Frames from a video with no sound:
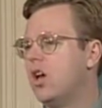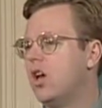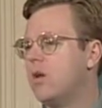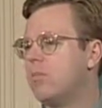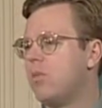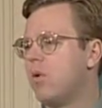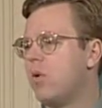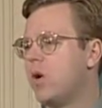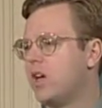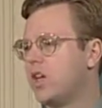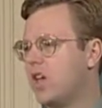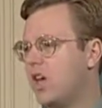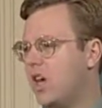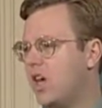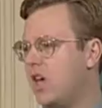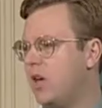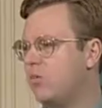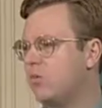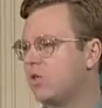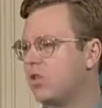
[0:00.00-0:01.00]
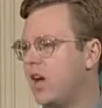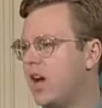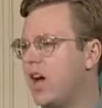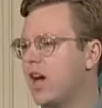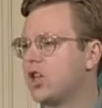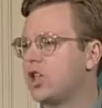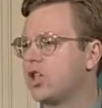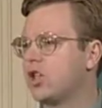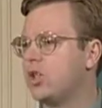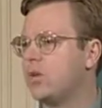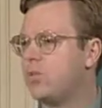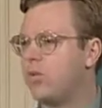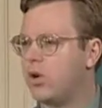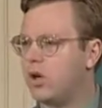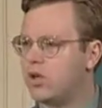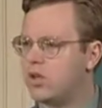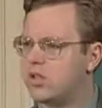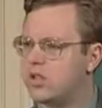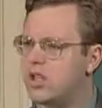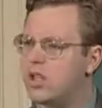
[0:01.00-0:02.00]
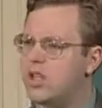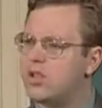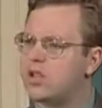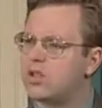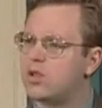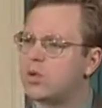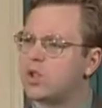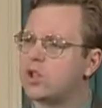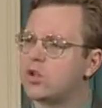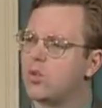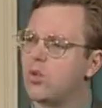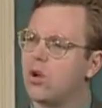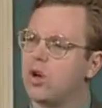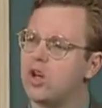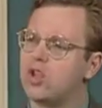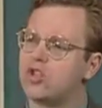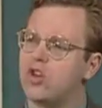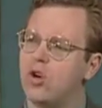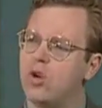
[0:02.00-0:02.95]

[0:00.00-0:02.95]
but when it came to actually putting teeth to its words,